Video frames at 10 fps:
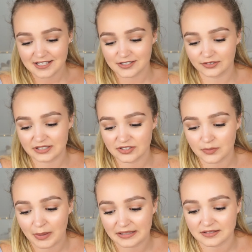So these are
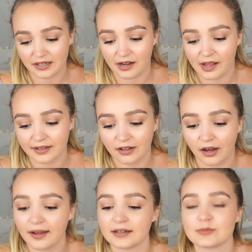the pins that I
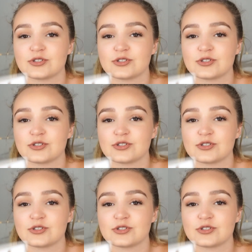got, and I'm